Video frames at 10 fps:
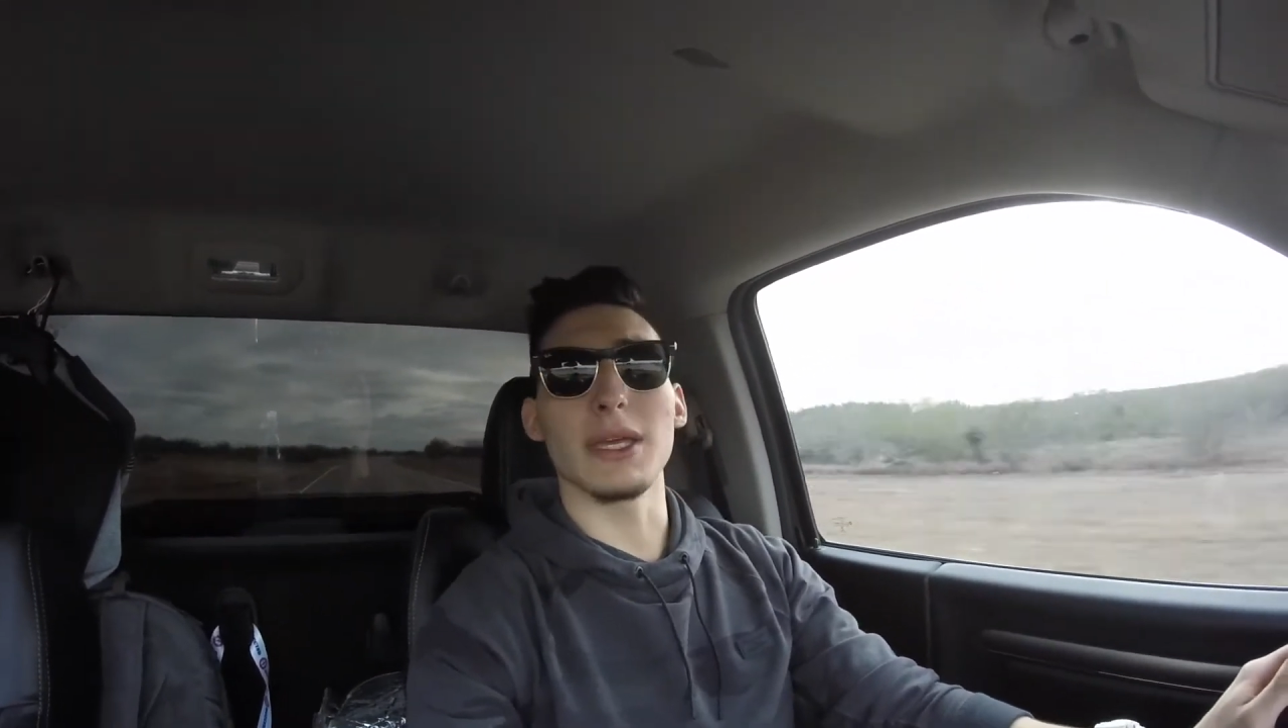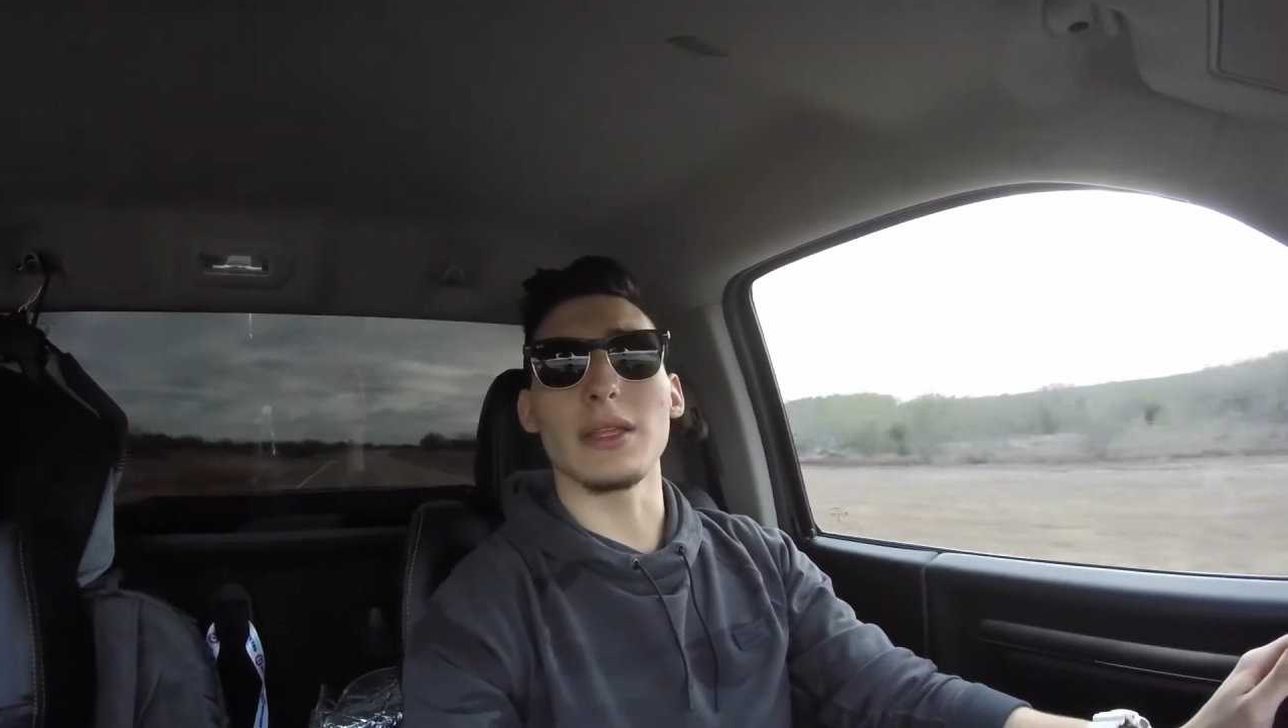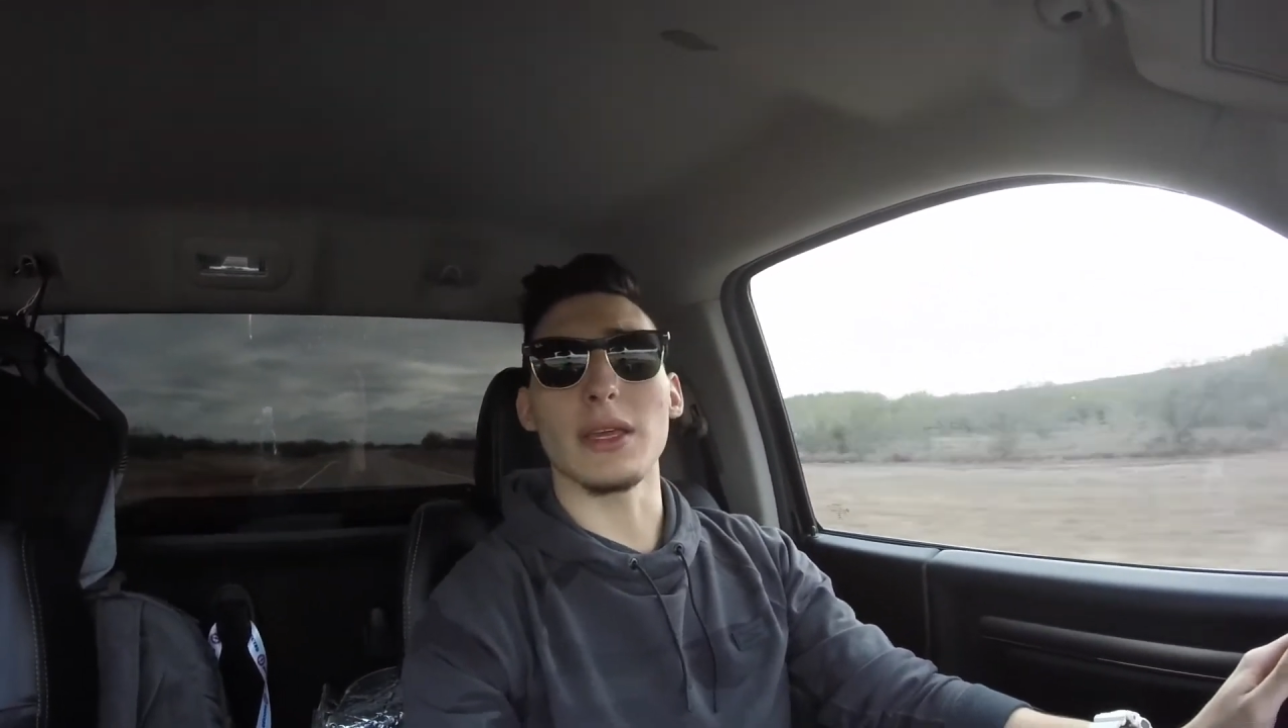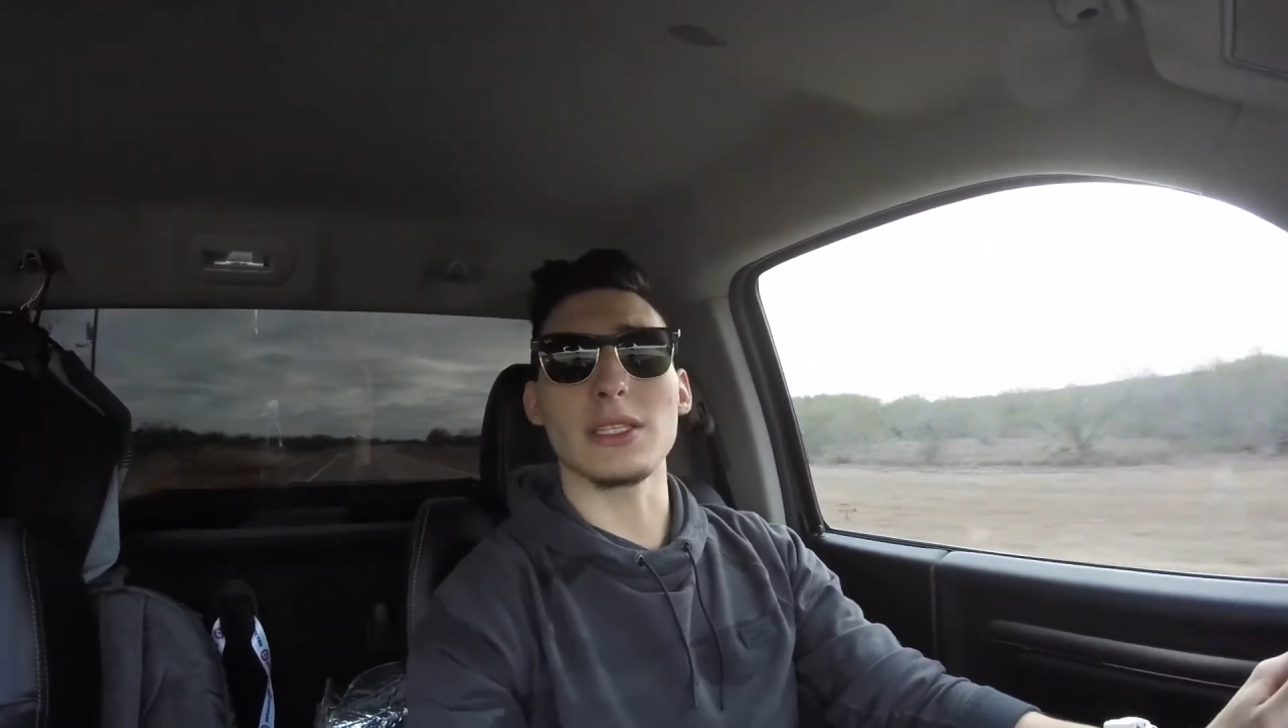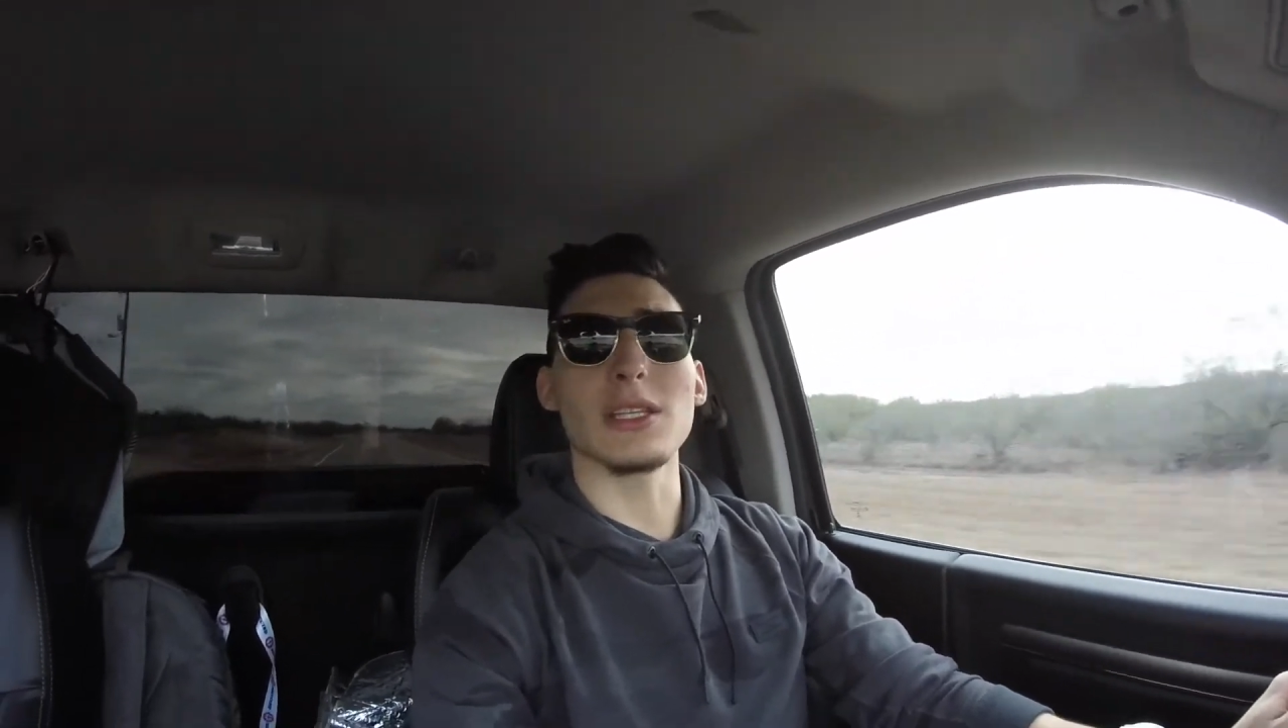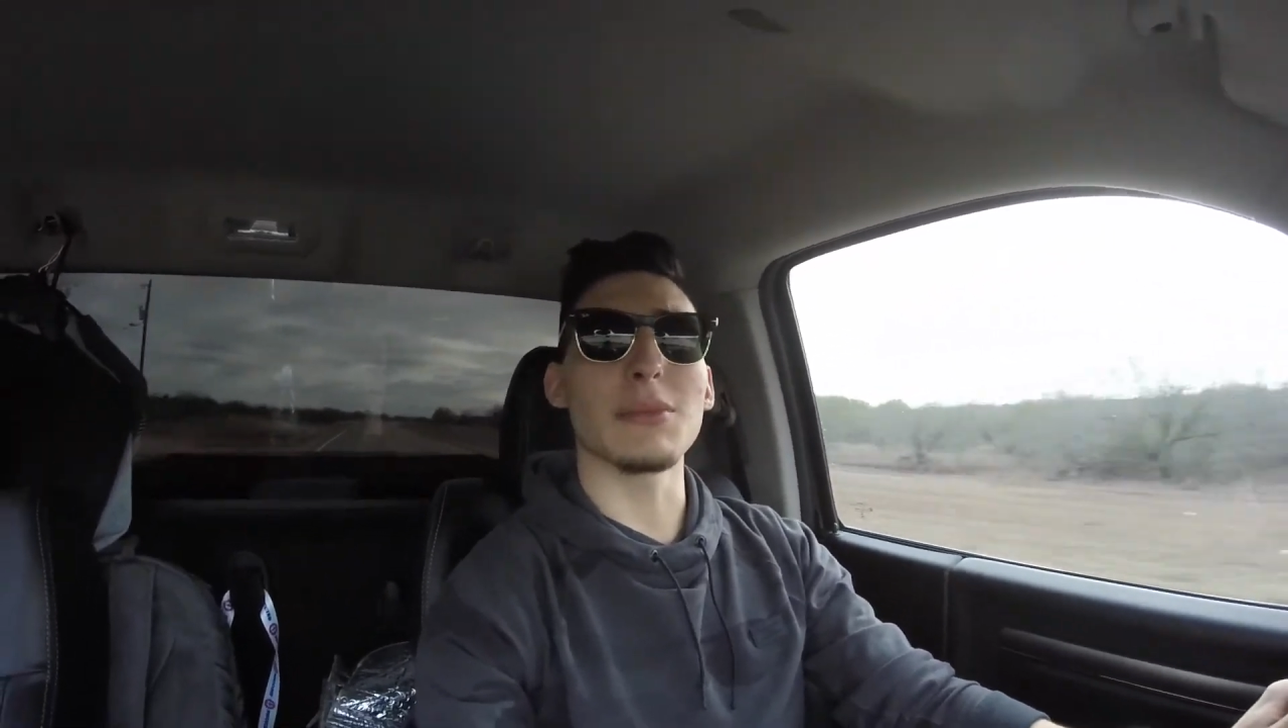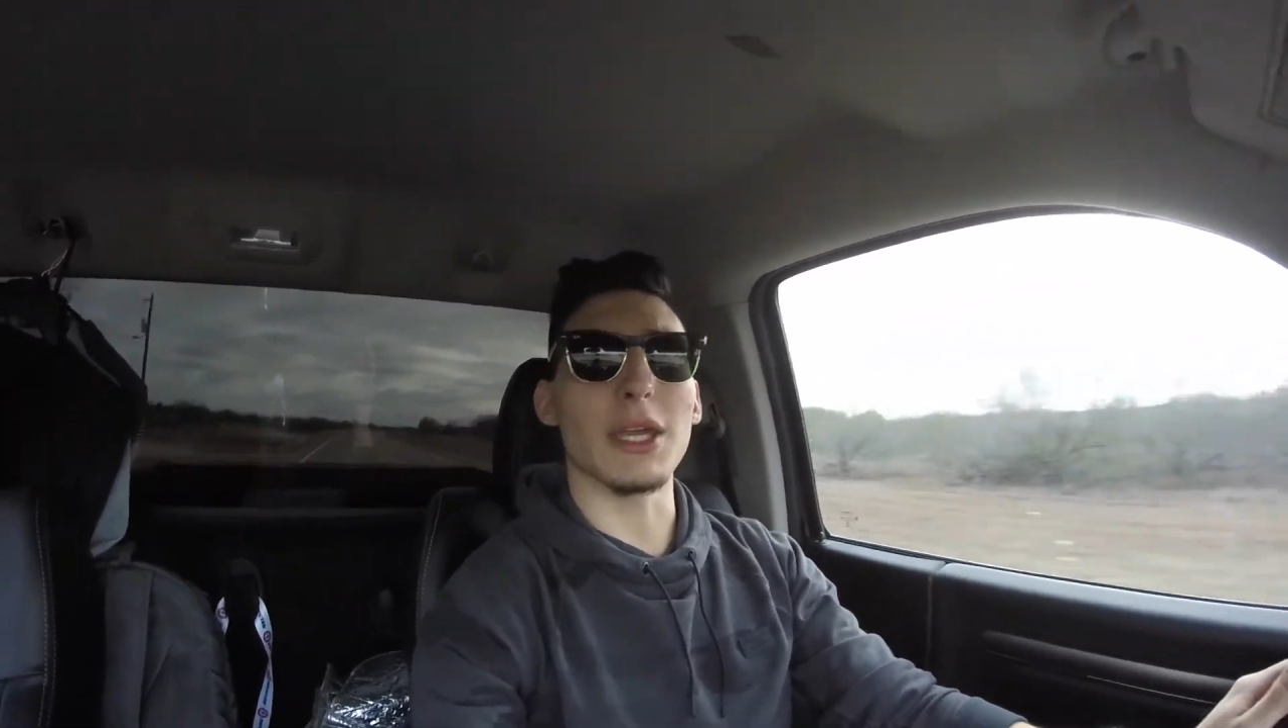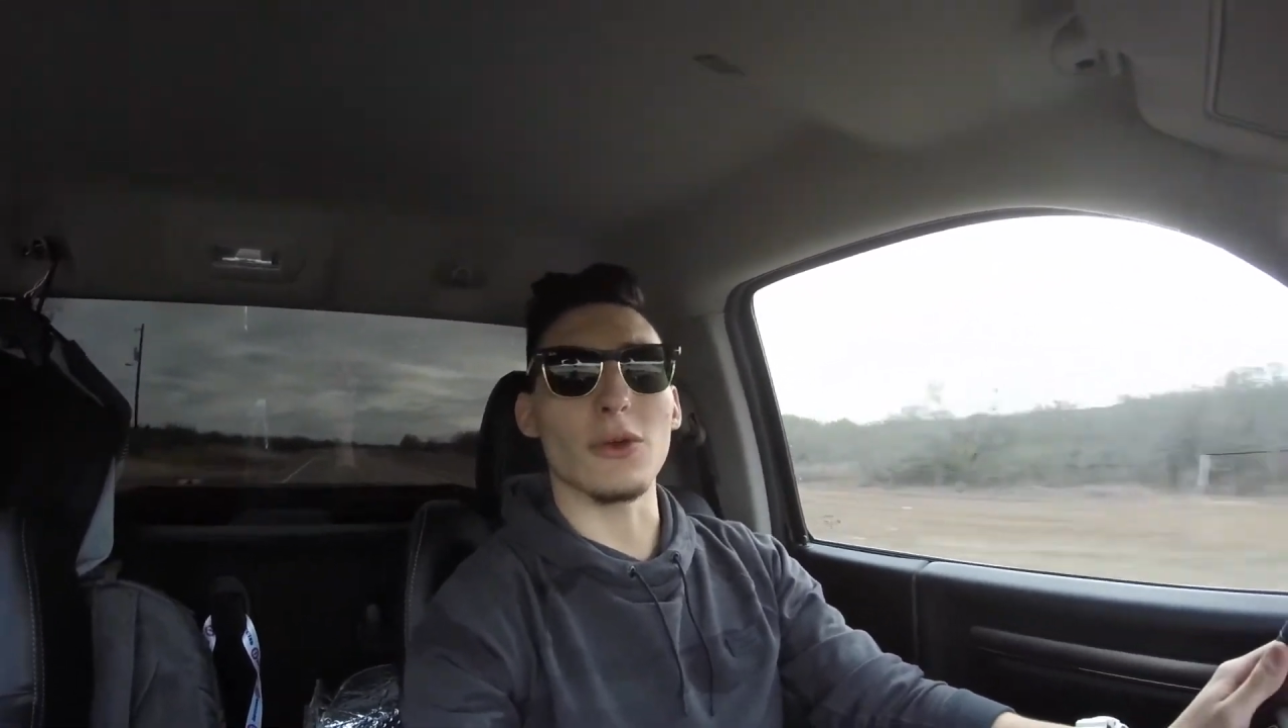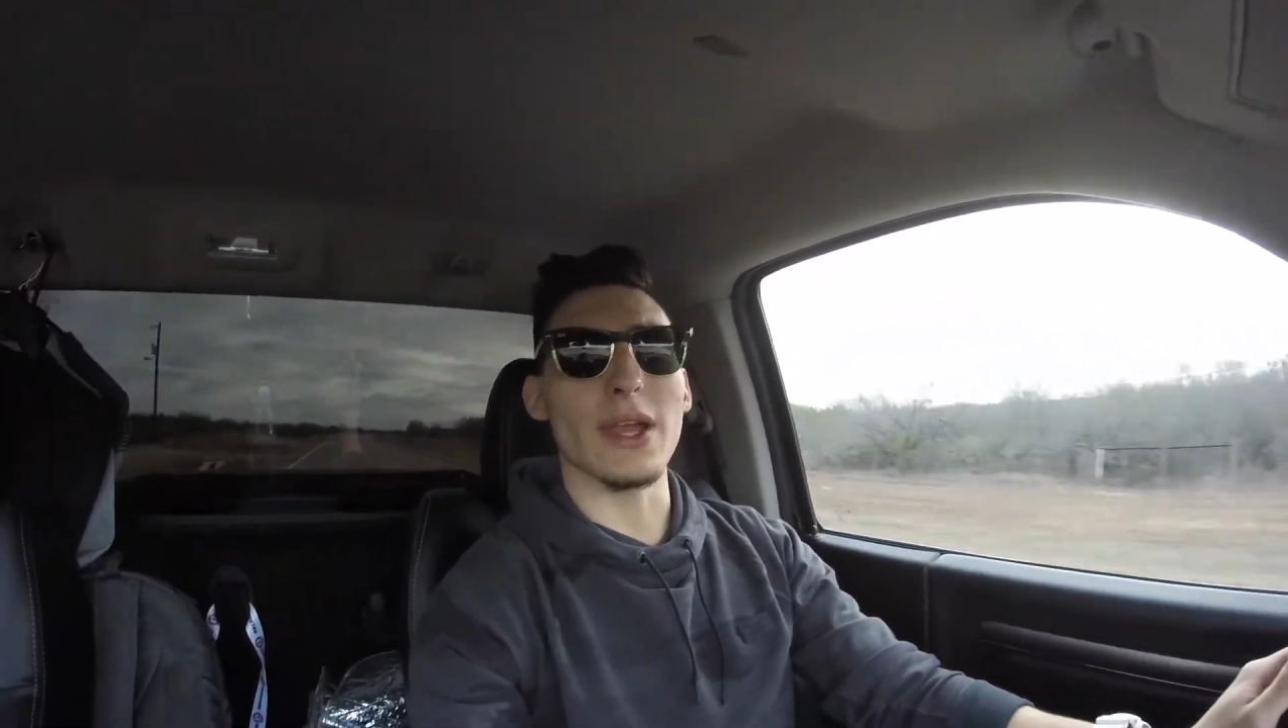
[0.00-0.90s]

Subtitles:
a